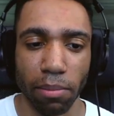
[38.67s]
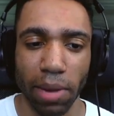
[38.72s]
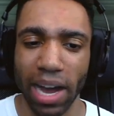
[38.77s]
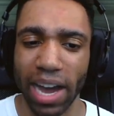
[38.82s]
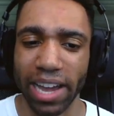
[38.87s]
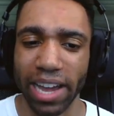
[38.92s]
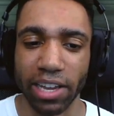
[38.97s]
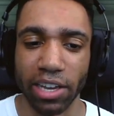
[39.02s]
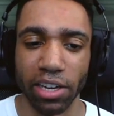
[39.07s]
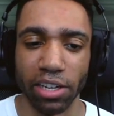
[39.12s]

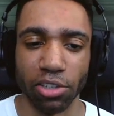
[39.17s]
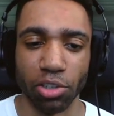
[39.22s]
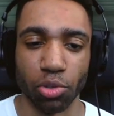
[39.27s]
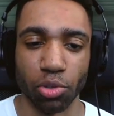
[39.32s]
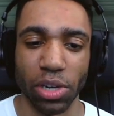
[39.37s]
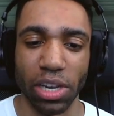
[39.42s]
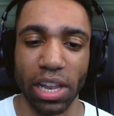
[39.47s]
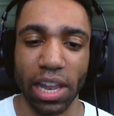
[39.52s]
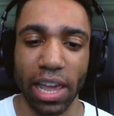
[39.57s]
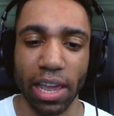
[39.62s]
My
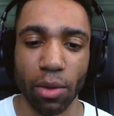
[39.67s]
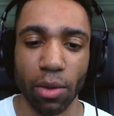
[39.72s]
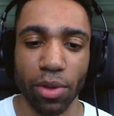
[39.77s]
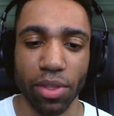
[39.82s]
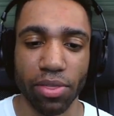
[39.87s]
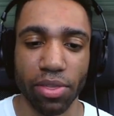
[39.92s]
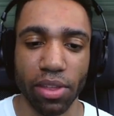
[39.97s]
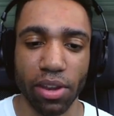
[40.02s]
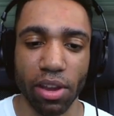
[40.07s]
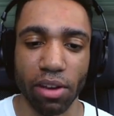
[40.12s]
country lay
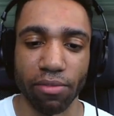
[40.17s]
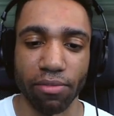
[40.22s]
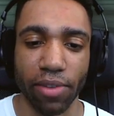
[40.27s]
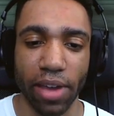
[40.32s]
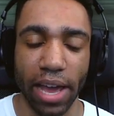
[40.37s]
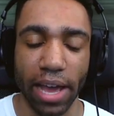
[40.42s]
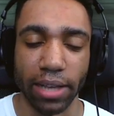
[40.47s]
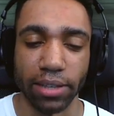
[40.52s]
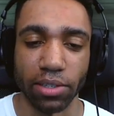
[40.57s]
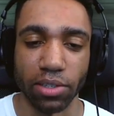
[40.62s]
within a
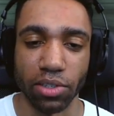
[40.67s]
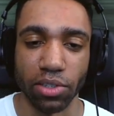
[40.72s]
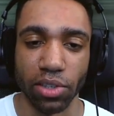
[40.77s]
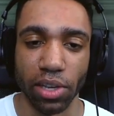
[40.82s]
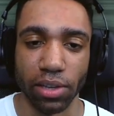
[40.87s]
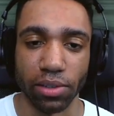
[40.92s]
vast